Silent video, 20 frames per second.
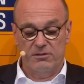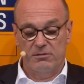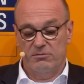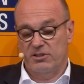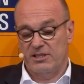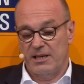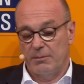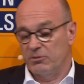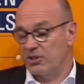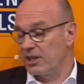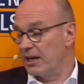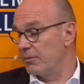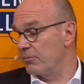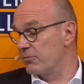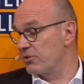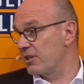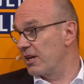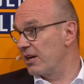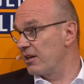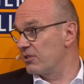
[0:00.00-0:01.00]

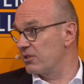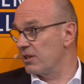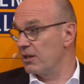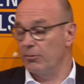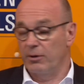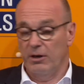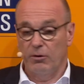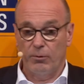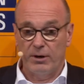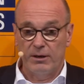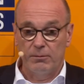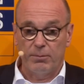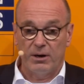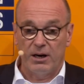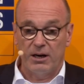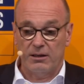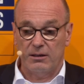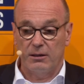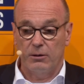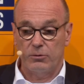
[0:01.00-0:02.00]
Sometimes there is even a wind
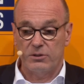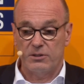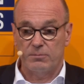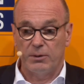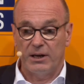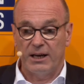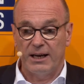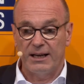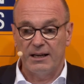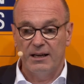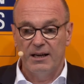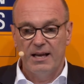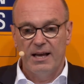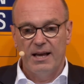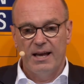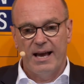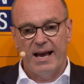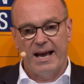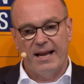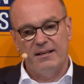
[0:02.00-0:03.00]
park close by.
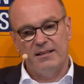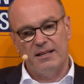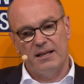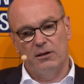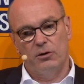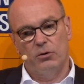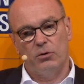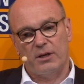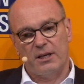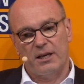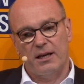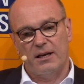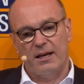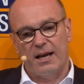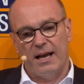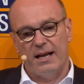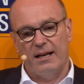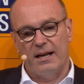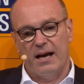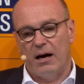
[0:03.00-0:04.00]
And they're looking
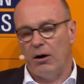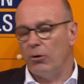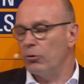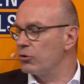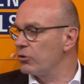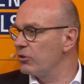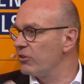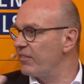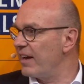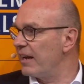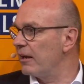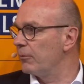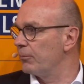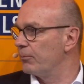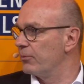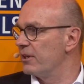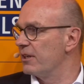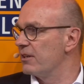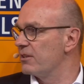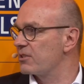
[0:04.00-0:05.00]
in how to develop
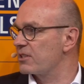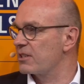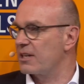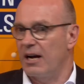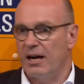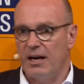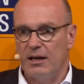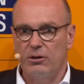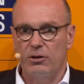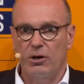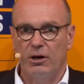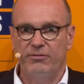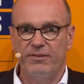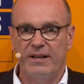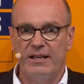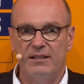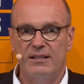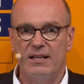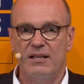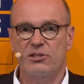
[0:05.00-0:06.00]
these kind of
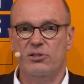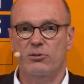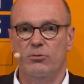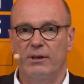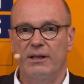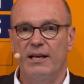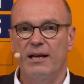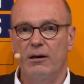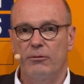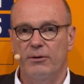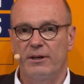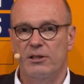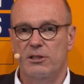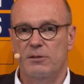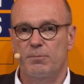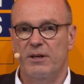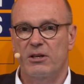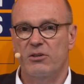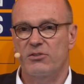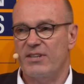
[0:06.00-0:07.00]
industrial
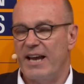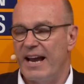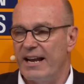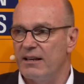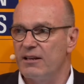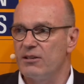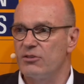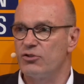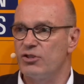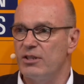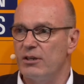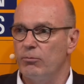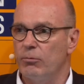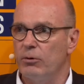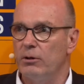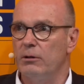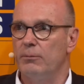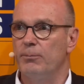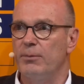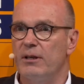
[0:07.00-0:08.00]
areas, because energy
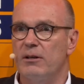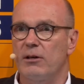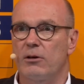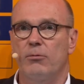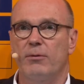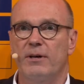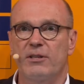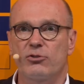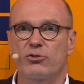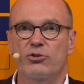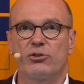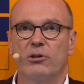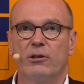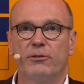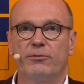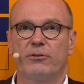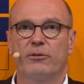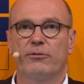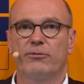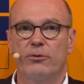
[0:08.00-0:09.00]
will be the question
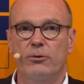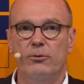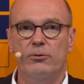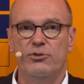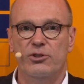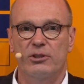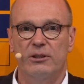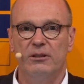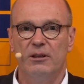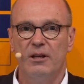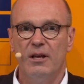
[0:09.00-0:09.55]
of the future.